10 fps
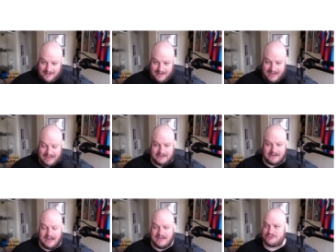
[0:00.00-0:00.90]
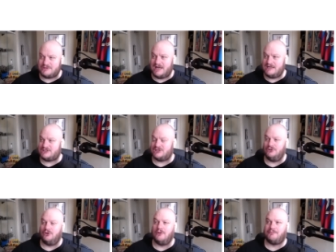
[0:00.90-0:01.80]
And as regards to
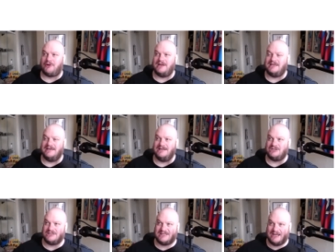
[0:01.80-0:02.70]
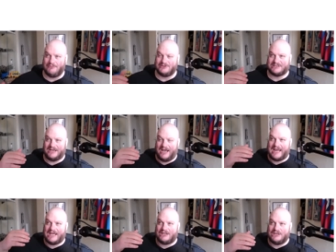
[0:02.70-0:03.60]
law breakage, there was
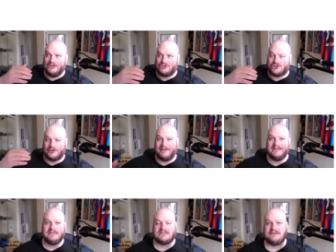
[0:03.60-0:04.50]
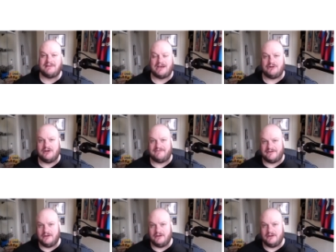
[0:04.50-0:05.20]
a tremendous amount of